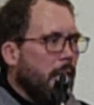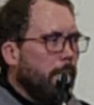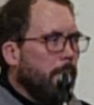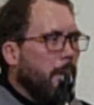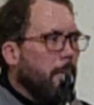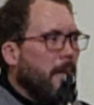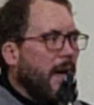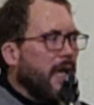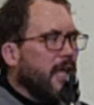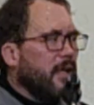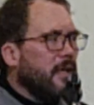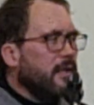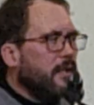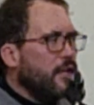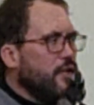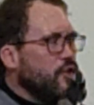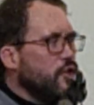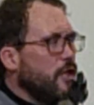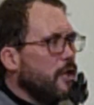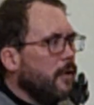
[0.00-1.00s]
but my
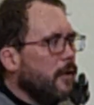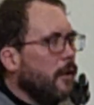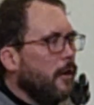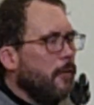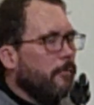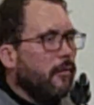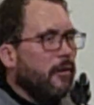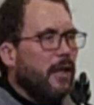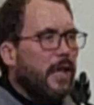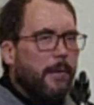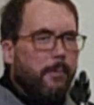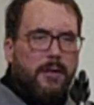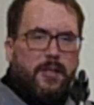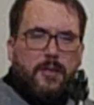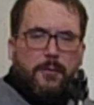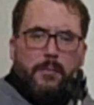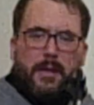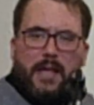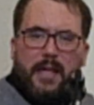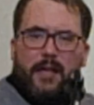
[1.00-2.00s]
condition
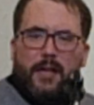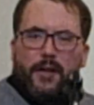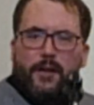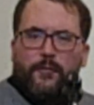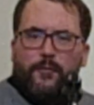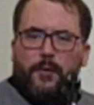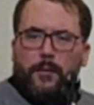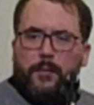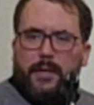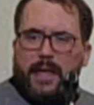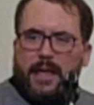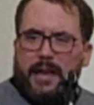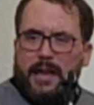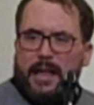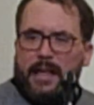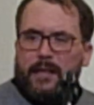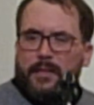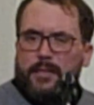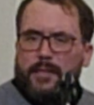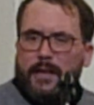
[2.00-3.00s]
prohibits me from
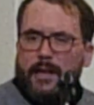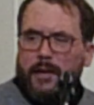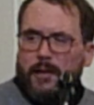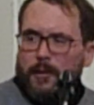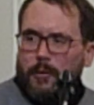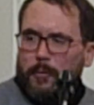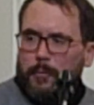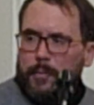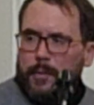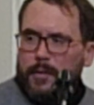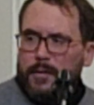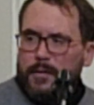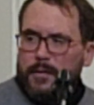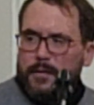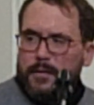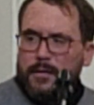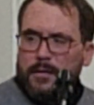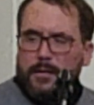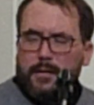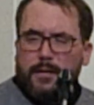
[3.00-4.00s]
getting the help
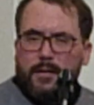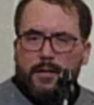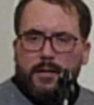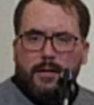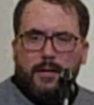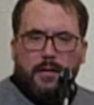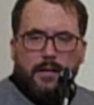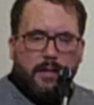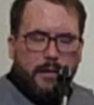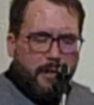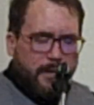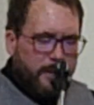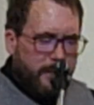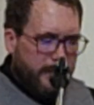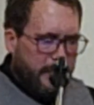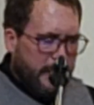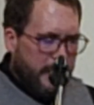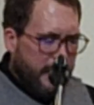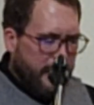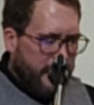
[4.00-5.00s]

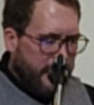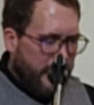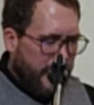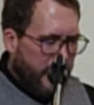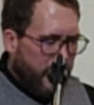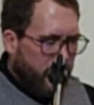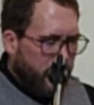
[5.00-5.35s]
that I need.